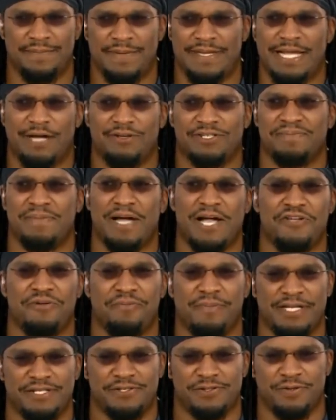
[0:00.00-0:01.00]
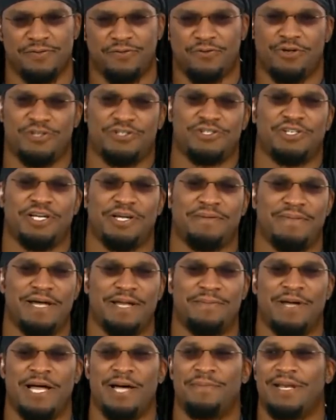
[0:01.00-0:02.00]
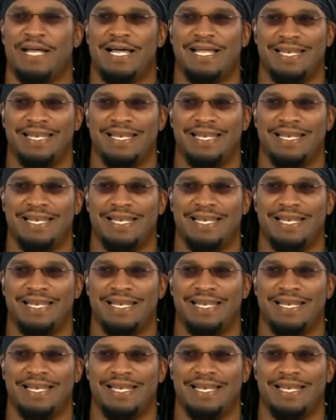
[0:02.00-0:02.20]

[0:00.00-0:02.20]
I mean, that was monumental. Of course, you look at Muhammad